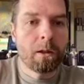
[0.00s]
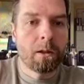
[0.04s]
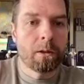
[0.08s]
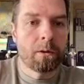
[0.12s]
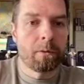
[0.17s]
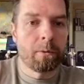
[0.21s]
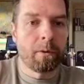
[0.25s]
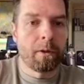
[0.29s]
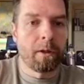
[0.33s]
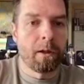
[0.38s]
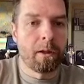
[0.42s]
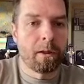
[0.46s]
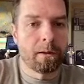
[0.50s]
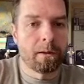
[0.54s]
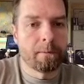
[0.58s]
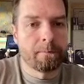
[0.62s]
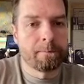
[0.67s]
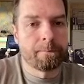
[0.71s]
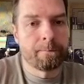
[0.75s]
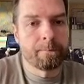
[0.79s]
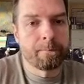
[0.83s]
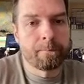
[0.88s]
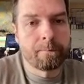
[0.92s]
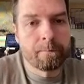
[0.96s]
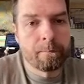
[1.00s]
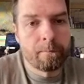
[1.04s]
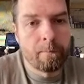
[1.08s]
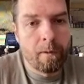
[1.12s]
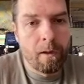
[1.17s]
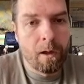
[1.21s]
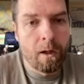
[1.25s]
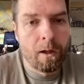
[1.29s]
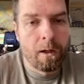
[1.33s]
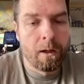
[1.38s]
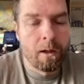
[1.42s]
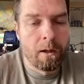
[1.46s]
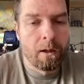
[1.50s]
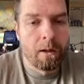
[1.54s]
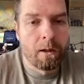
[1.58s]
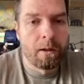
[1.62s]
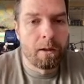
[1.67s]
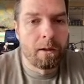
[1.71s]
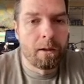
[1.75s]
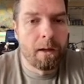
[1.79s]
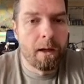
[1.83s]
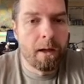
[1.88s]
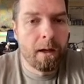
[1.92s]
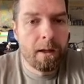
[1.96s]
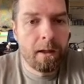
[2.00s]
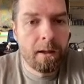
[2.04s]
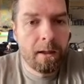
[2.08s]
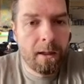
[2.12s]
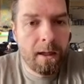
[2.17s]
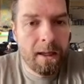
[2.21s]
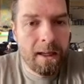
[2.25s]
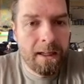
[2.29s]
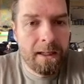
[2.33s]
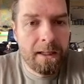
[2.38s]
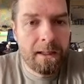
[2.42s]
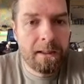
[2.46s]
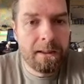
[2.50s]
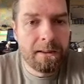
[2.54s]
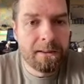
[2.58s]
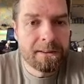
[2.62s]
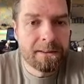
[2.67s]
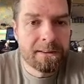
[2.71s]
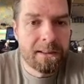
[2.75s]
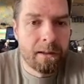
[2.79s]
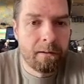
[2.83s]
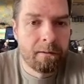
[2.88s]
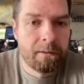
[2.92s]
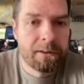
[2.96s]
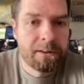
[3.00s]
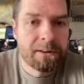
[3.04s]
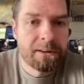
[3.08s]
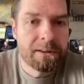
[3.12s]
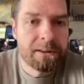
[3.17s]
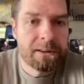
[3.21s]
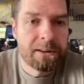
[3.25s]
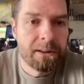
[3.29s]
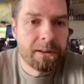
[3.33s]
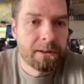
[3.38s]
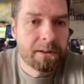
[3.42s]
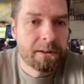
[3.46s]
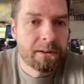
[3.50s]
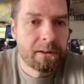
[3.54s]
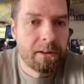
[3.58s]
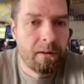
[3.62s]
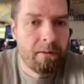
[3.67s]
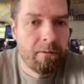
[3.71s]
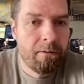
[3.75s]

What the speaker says: we got 9, 8, 7, 6,